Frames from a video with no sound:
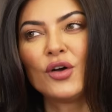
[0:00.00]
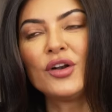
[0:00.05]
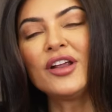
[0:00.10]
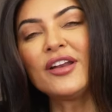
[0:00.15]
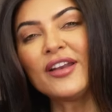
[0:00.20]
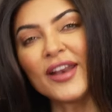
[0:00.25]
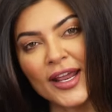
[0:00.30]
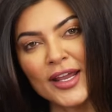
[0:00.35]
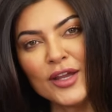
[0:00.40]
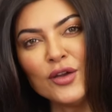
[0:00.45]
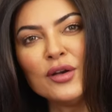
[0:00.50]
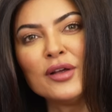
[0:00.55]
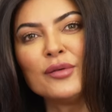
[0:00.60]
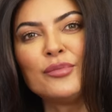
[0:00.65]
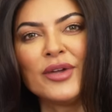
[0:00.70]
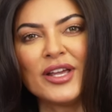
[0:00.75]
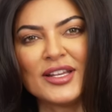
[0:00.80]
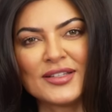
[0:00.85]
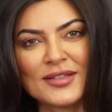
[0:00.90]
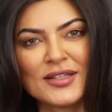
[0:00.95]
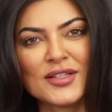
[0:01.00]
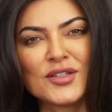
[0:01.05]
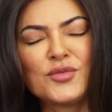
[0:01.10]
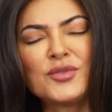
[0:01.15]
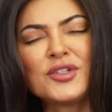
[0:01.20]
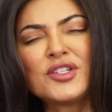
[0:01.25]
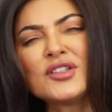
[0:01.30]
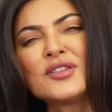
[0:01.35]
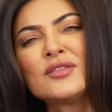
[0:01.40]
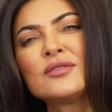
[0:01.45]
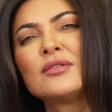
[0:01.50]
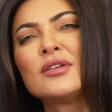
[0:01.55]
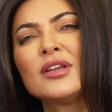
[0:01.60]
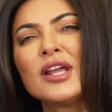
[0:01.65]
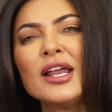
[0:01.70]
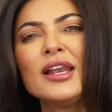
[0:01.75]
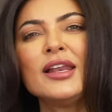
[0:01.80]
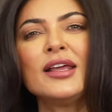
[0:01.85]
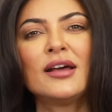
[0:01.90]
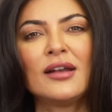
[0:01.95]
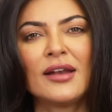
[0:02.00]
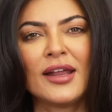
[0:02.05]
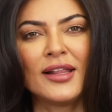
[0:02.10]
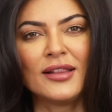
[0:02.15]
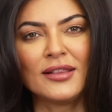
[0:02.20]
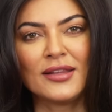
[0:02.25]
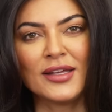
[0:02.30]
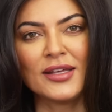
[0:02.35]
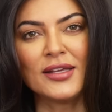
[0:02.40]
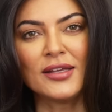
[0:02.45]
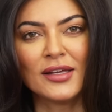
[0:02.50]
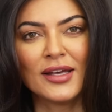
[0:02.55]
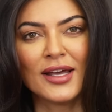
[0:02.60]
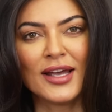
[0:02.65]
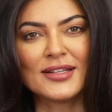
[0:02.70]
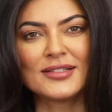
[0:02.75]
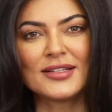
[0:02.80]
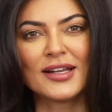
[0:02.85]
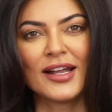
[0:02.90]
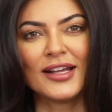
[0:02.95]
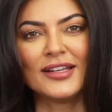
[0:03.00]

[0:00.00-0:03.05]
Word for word: on a regular basis, which is really unhealthy as an